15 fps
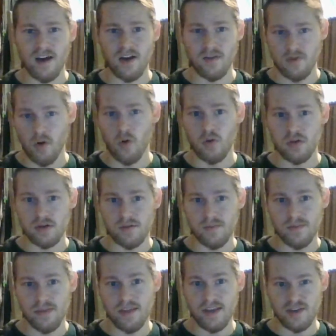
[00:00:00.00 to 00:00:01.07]
a
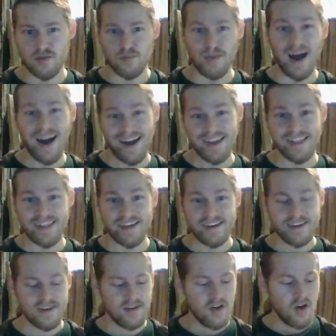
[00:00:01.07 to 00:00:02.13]
golem that you pilot.
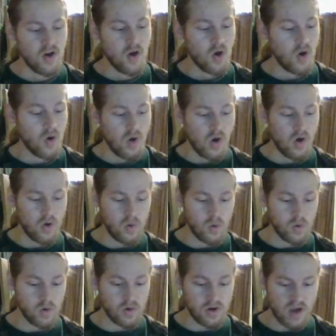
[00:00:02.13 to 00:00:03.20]

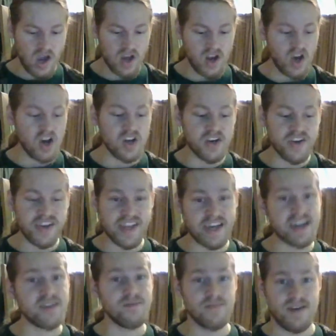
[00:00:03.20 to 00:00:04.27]
Or an
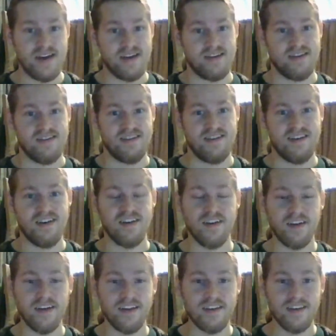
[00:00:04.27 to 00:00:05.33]
undead mech.
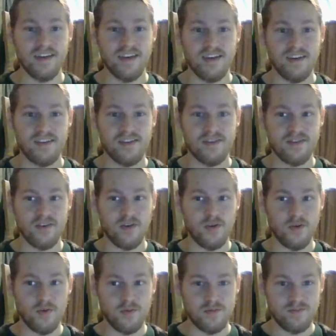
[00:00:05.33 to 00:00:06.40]
Alright?
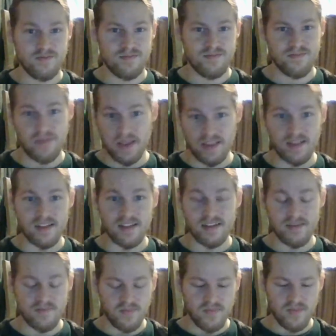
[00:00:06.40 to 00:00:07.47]
So
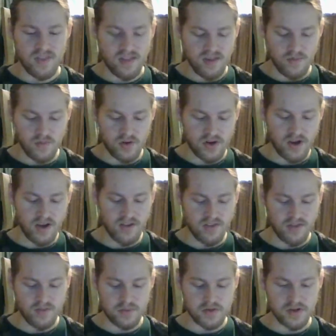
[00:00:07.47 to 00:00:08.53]
basically similar
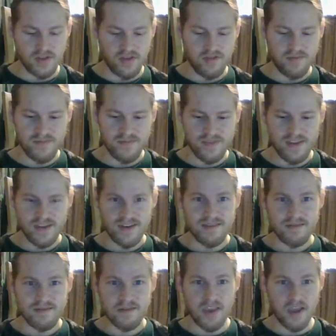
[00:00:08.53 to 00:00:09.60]
concept, just
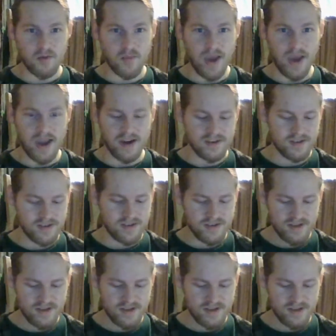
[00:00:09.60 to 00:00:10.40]
necromantic.